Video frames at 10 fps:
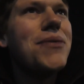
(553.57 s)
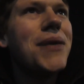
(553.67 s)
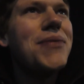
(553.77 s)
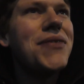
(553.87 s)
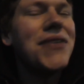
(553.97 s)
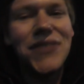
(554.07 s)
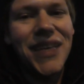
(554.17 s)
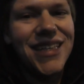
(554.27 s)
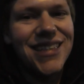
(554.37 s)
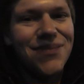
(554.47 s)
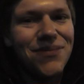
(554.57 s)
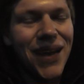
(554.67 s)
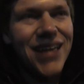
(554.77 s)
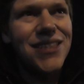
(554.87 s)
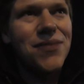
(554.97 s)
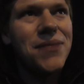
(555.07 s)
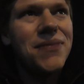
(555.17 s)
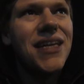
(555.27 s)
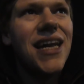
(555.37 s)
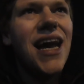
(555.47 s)
maybe 15
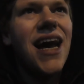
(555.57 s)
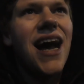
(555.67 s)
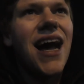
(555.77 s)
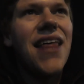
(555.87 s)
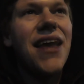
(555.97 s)
maximum.